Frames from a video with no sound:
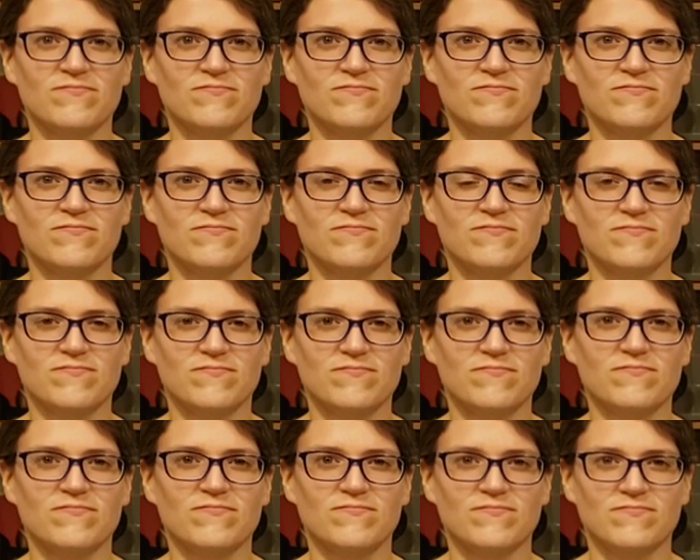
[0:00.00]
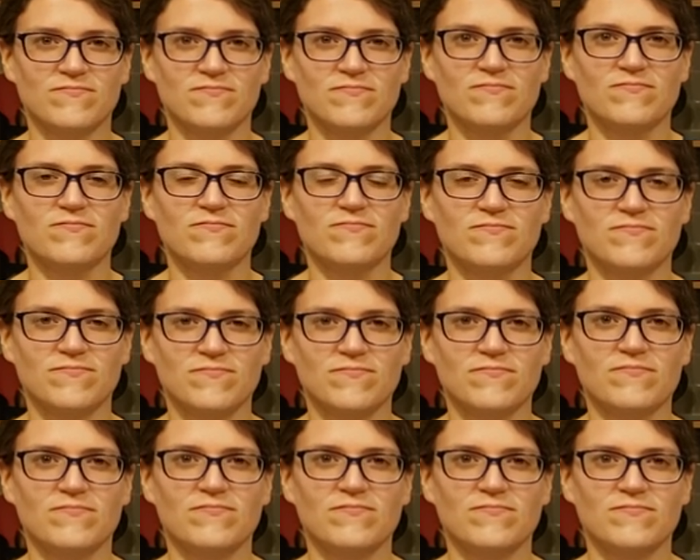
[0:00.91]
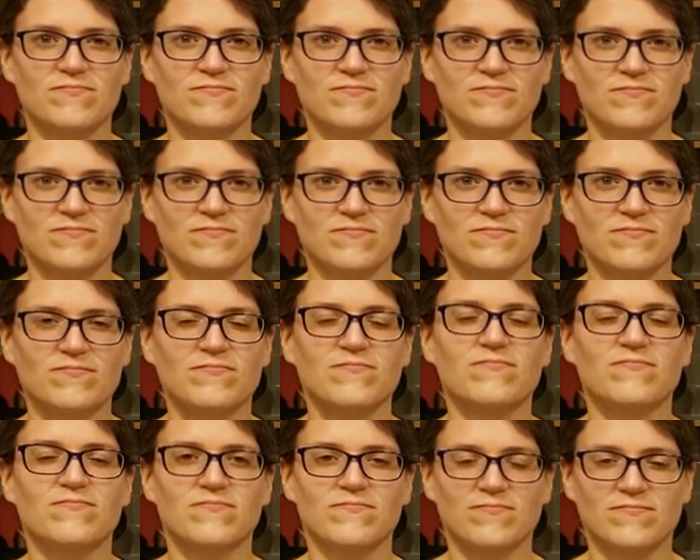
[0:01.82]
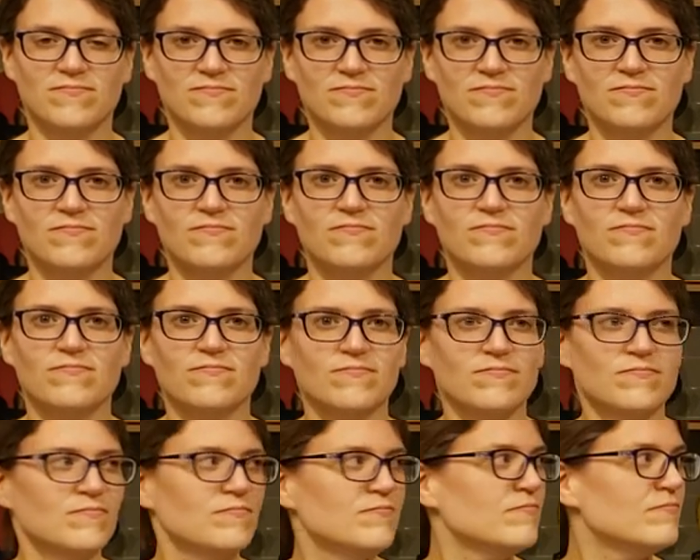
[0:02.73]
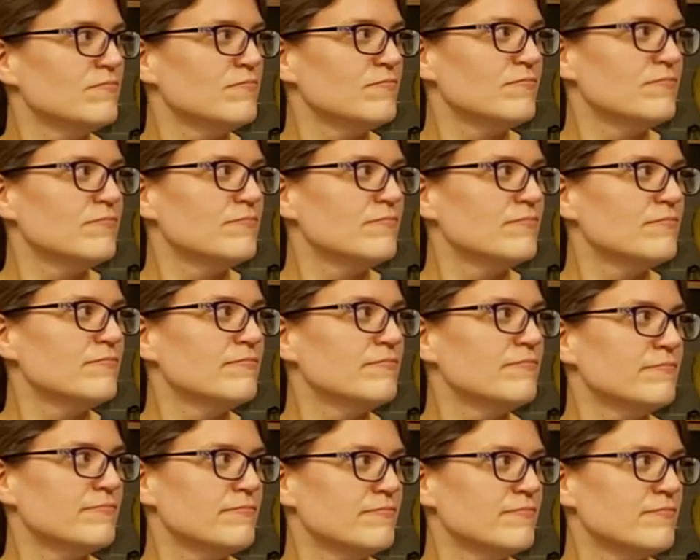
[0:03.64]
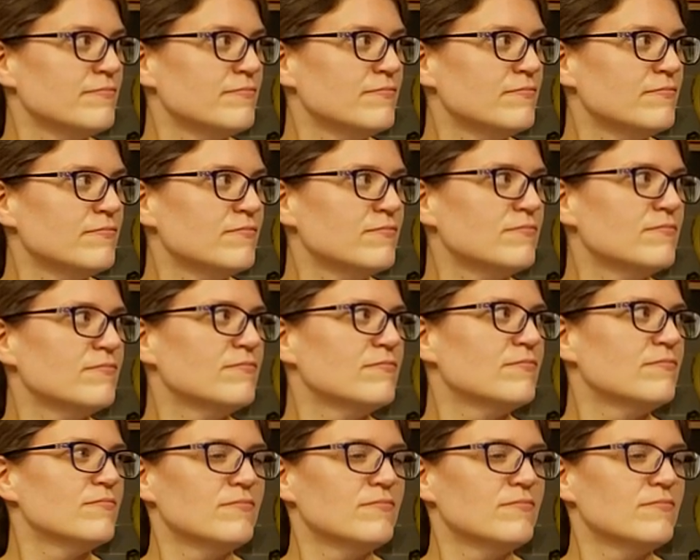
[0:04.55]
The person shown says nothing.